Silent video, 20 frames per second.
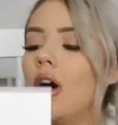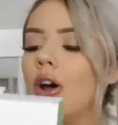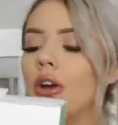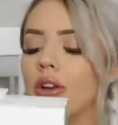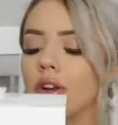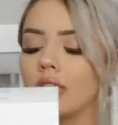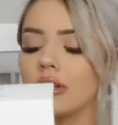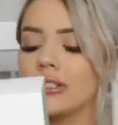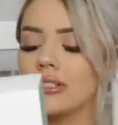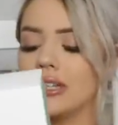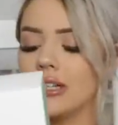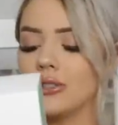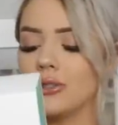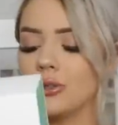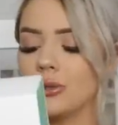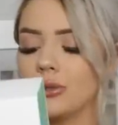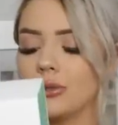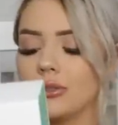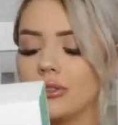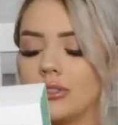all your
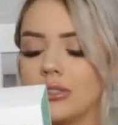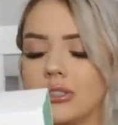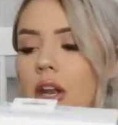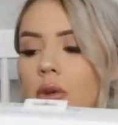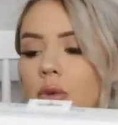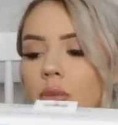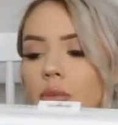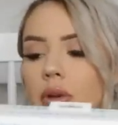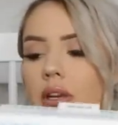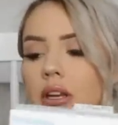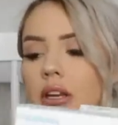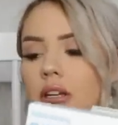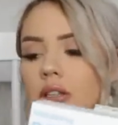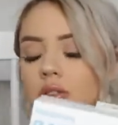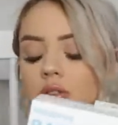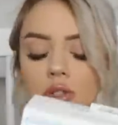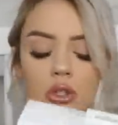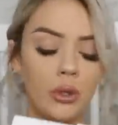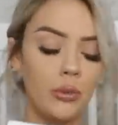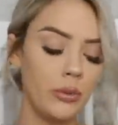essentials and will be
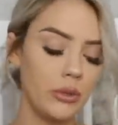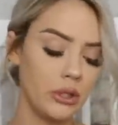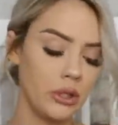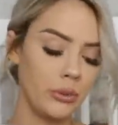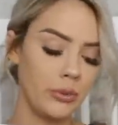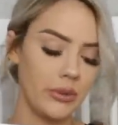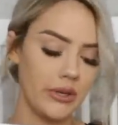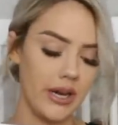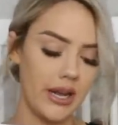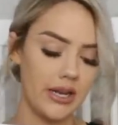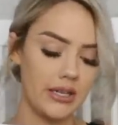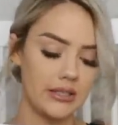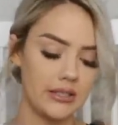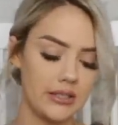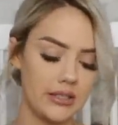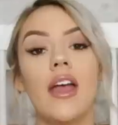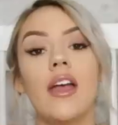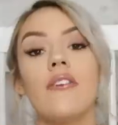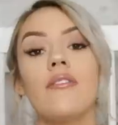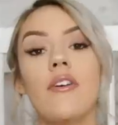super, super
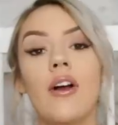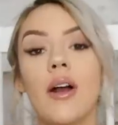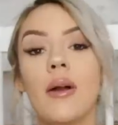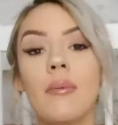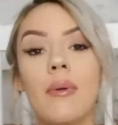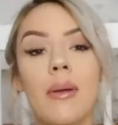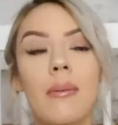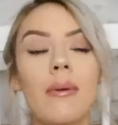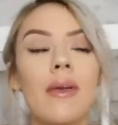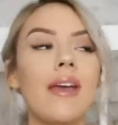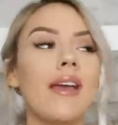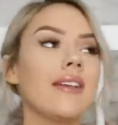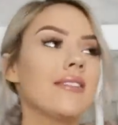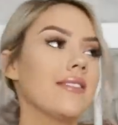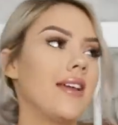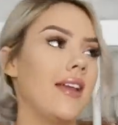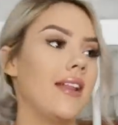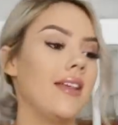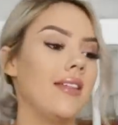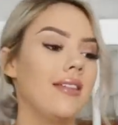nice. If our baby is
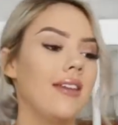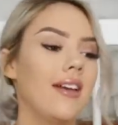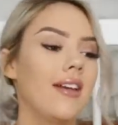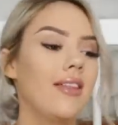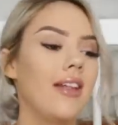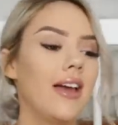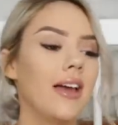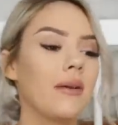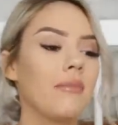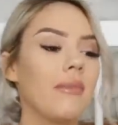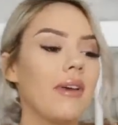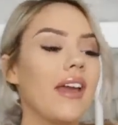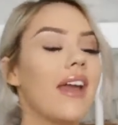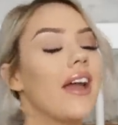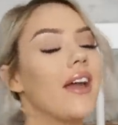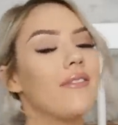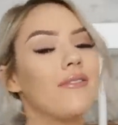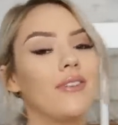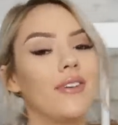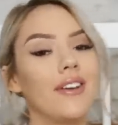anything like me,
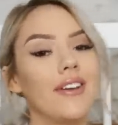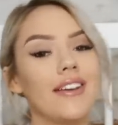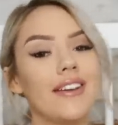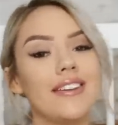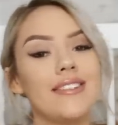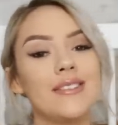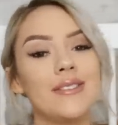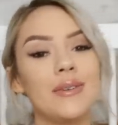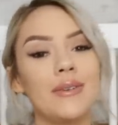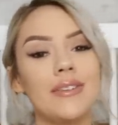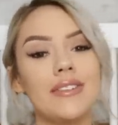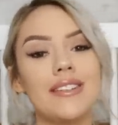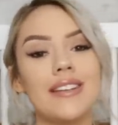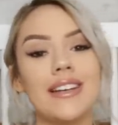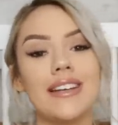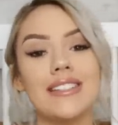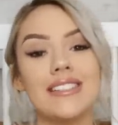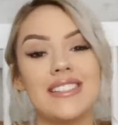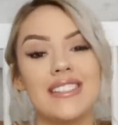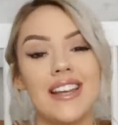I feel like he's going to
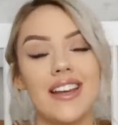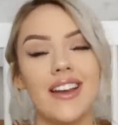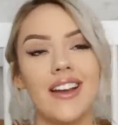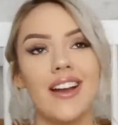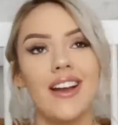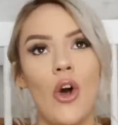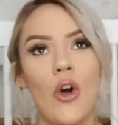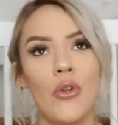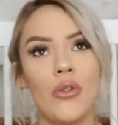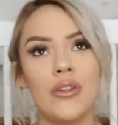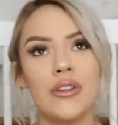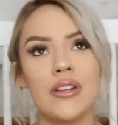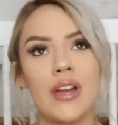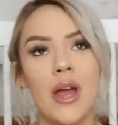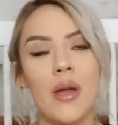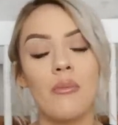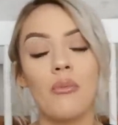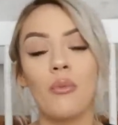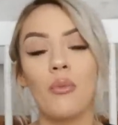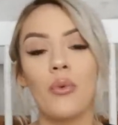get sick all the
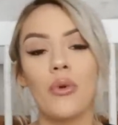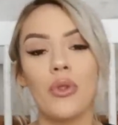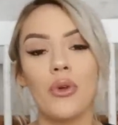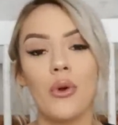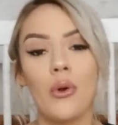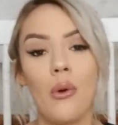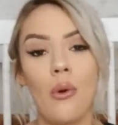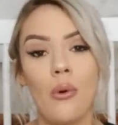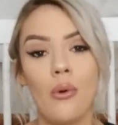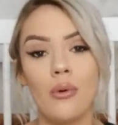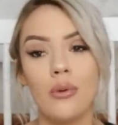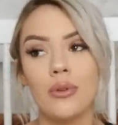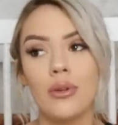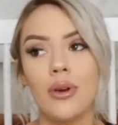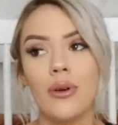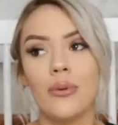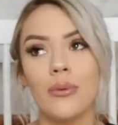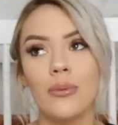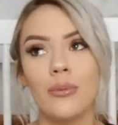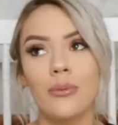time with a
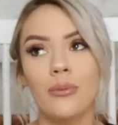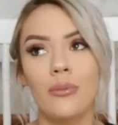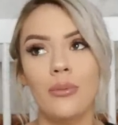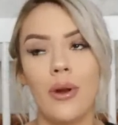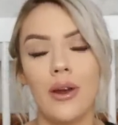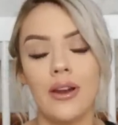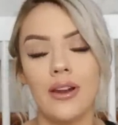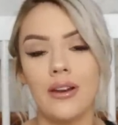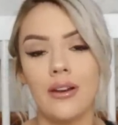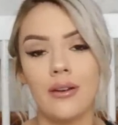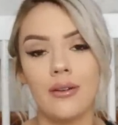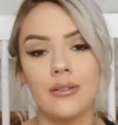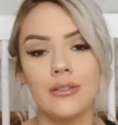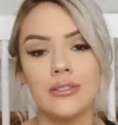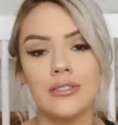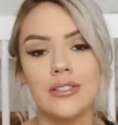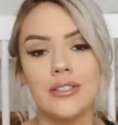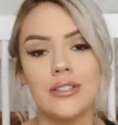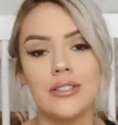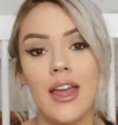cold Brenny
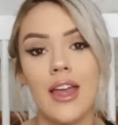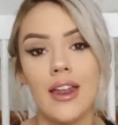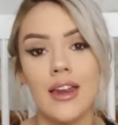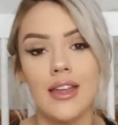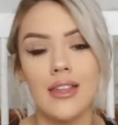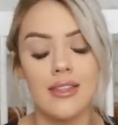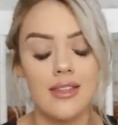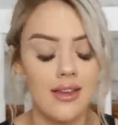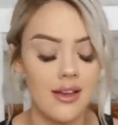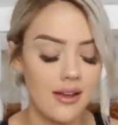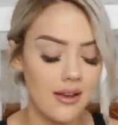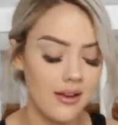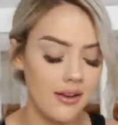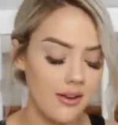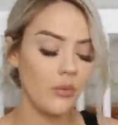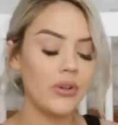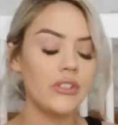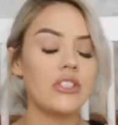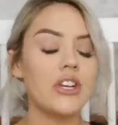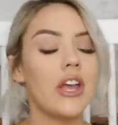knows anything,
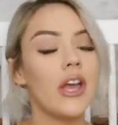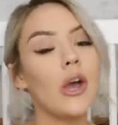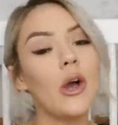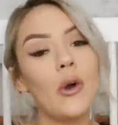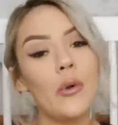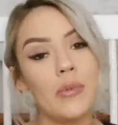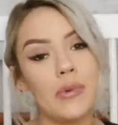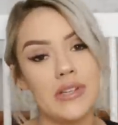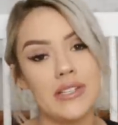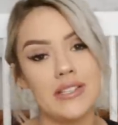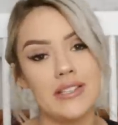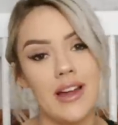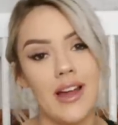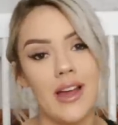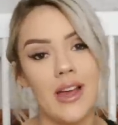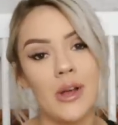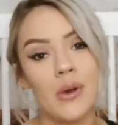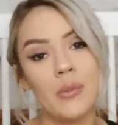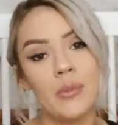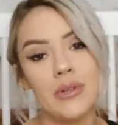which I hope he's
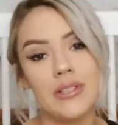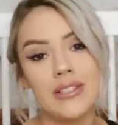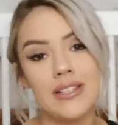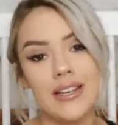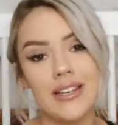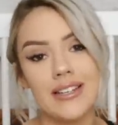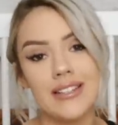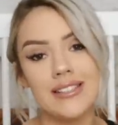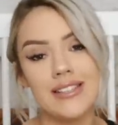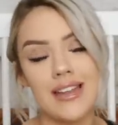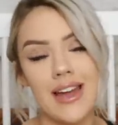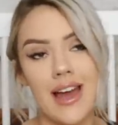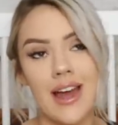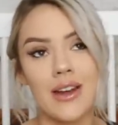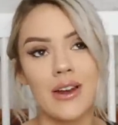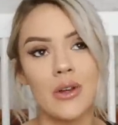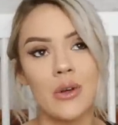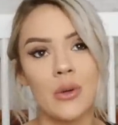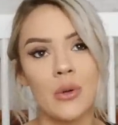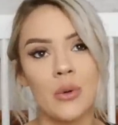not. I hope he's like his
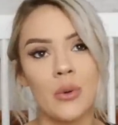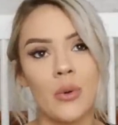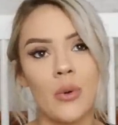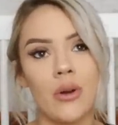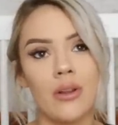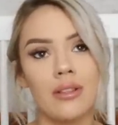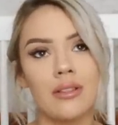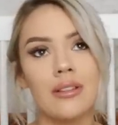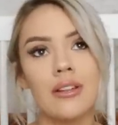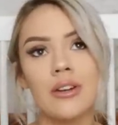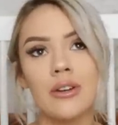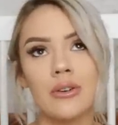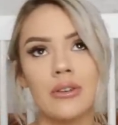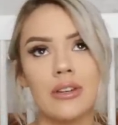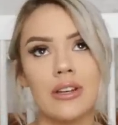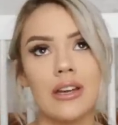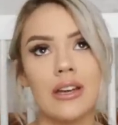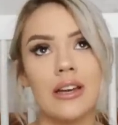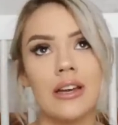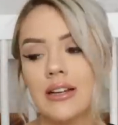dad who
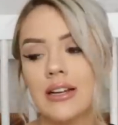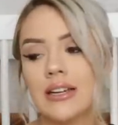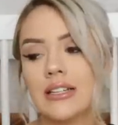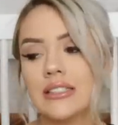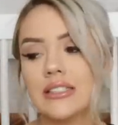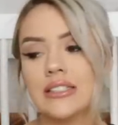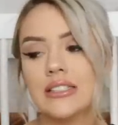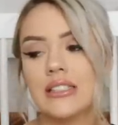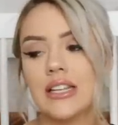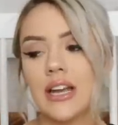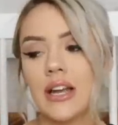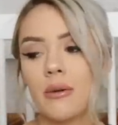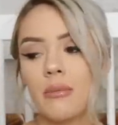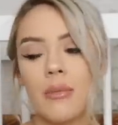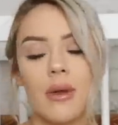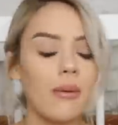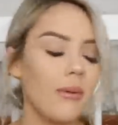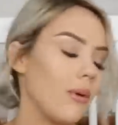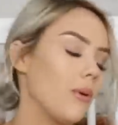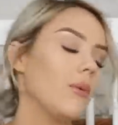literally gets sick
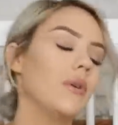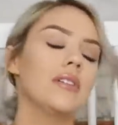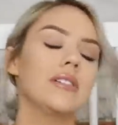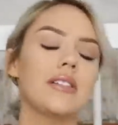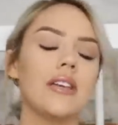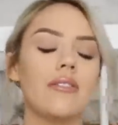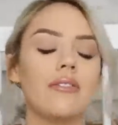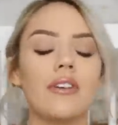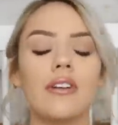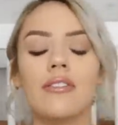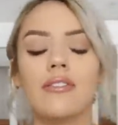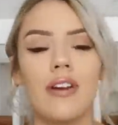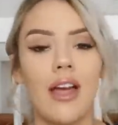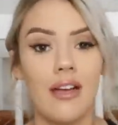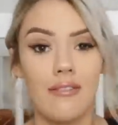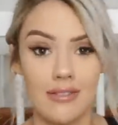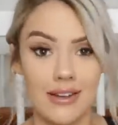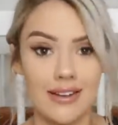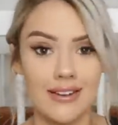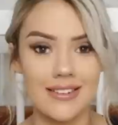maybe once every
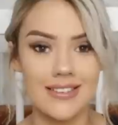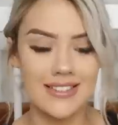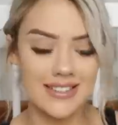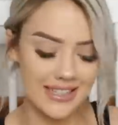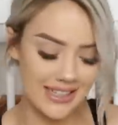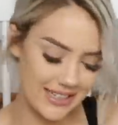five years.